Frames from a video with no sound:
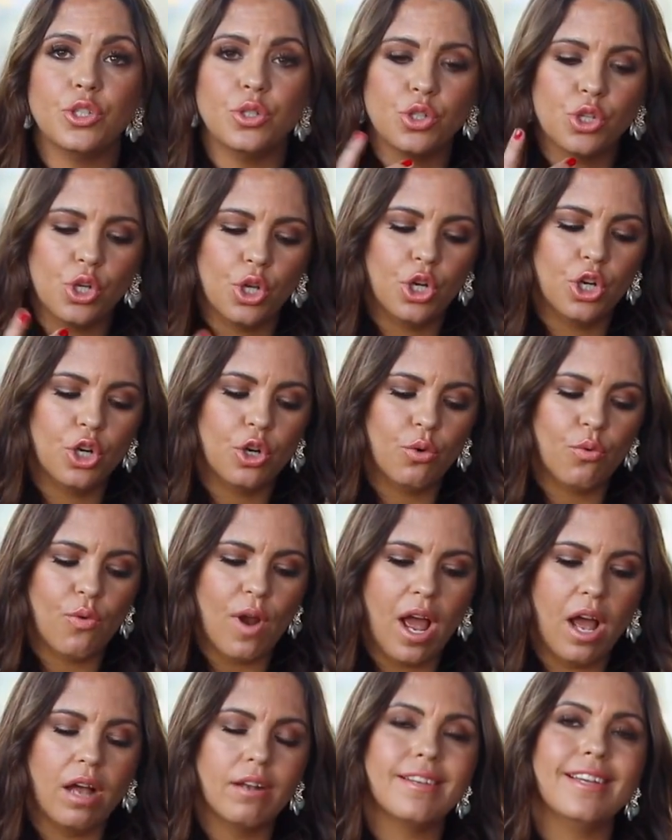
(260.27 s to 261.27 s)
You turn it
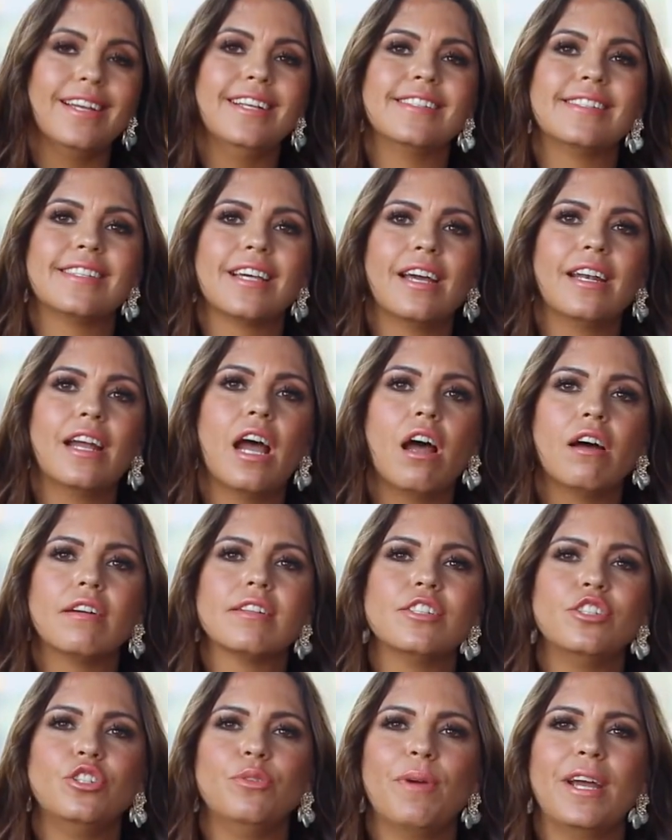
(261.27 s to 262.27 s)
around inside
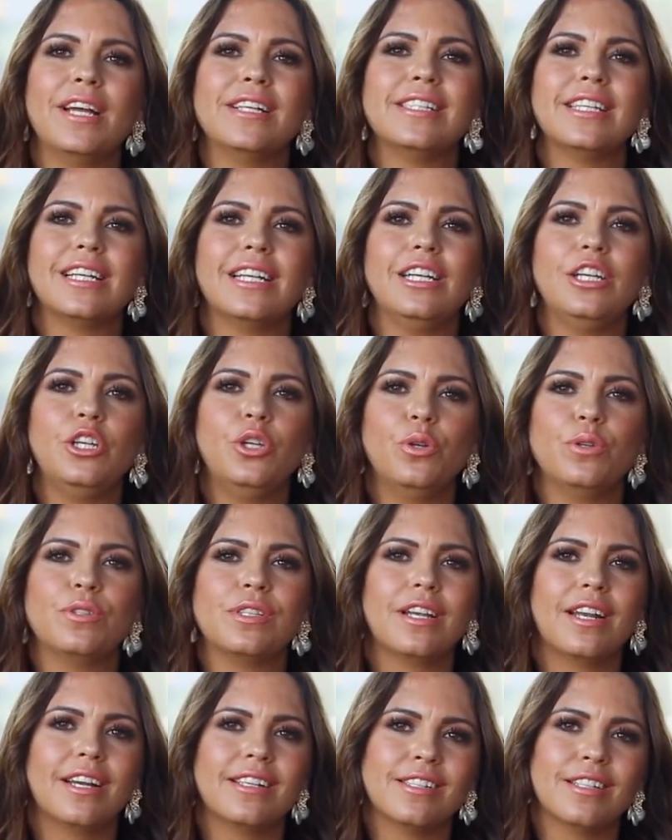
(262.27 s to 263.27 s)
out and you basically use
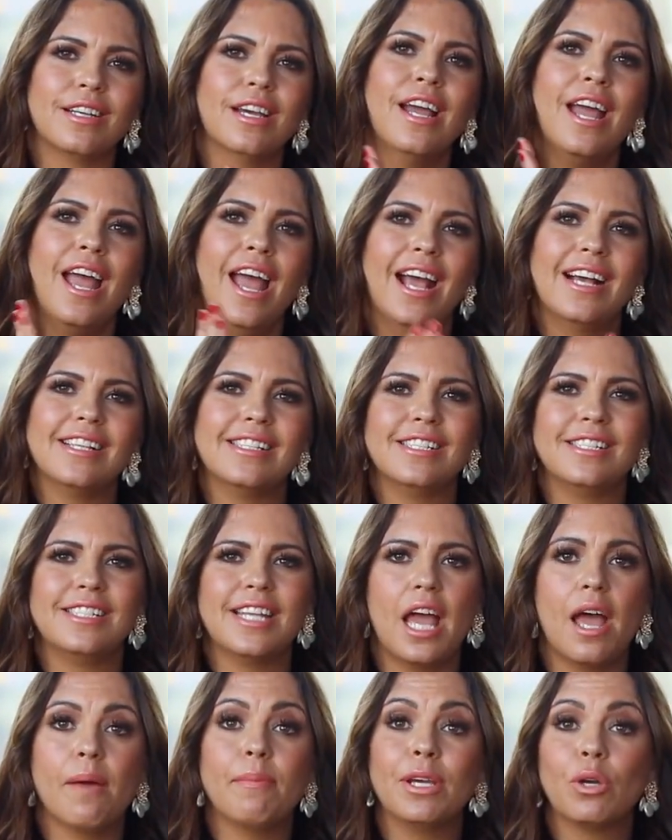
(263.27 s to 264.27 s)
it as a
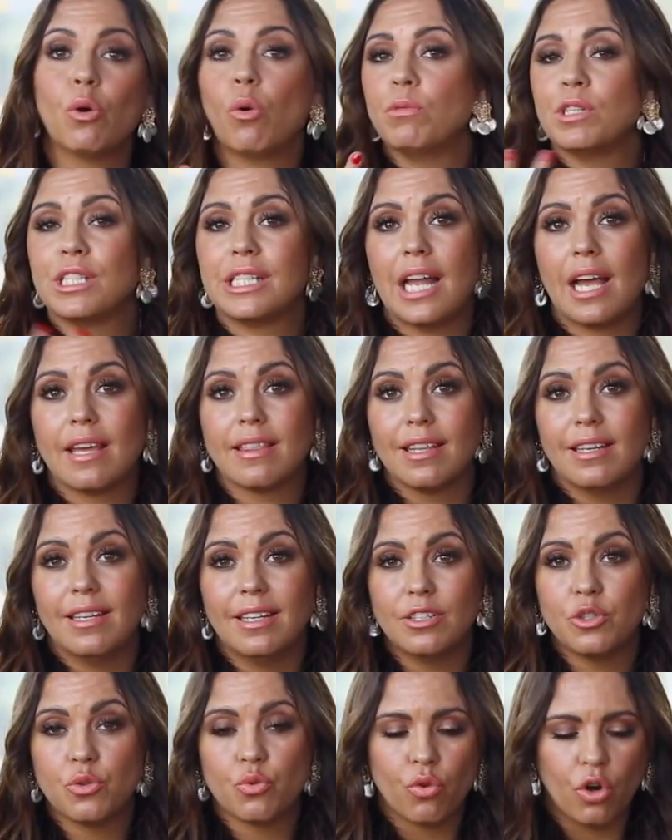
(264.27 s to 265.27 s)
dabbing, almost like the
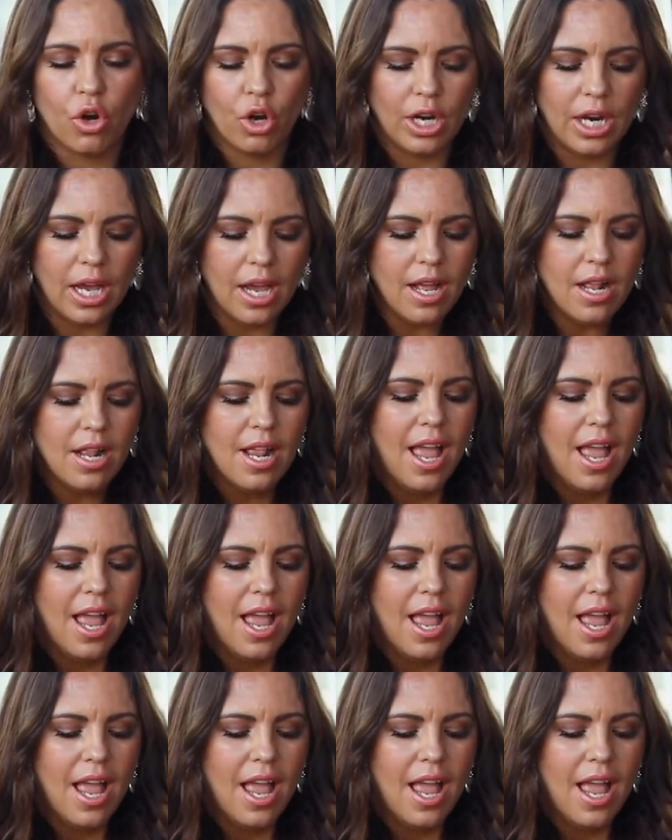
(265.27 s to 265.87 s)
lint roller.